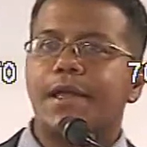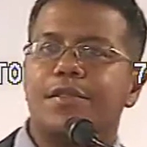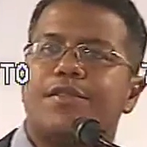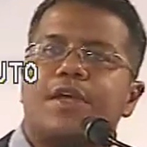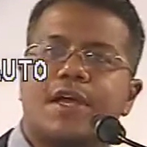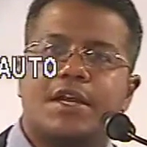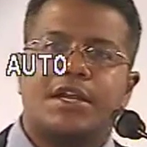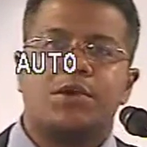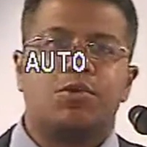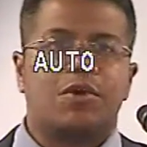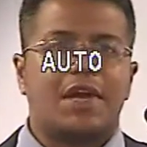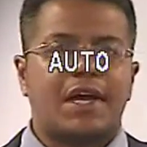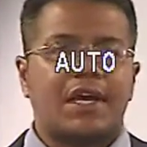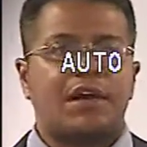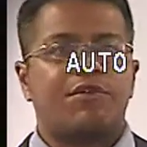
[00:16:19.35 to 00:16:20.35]
then you were
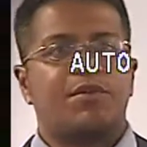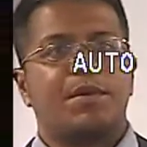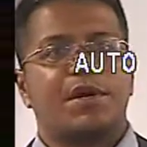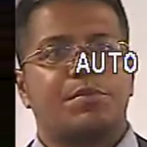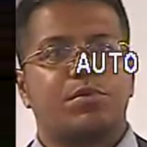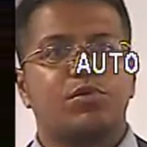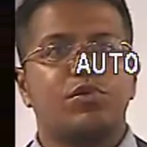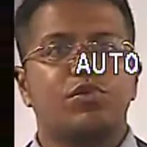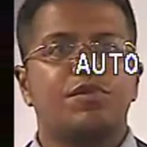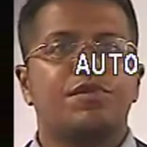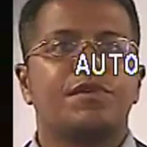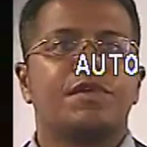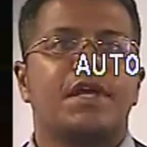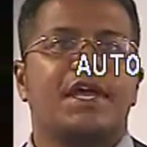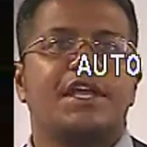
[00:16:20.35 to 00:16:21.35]
not government approved,
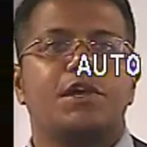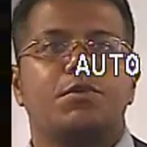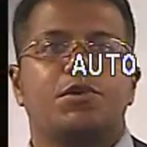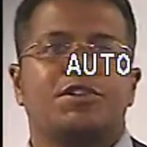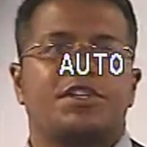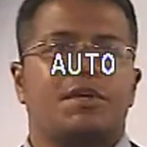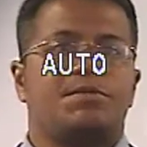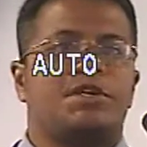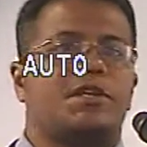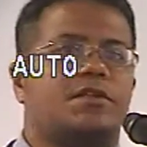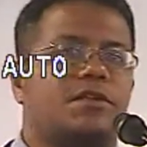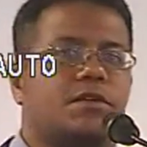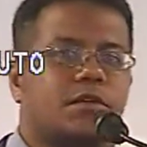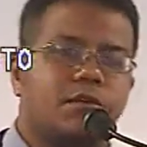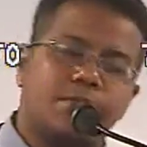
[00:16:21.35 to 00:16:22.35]
and you were subject
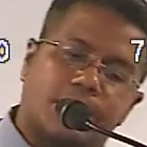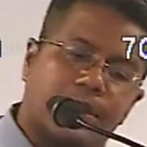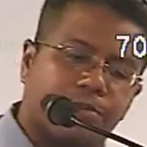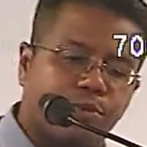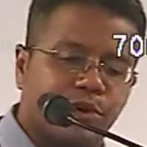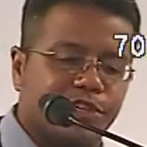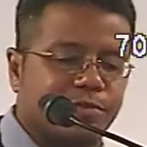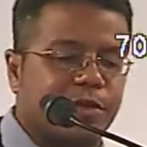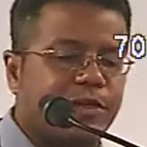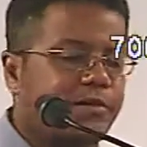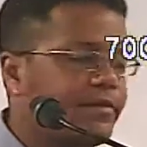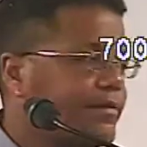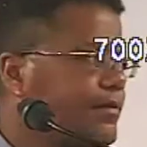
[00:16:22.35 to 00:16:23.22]
to imprisonment,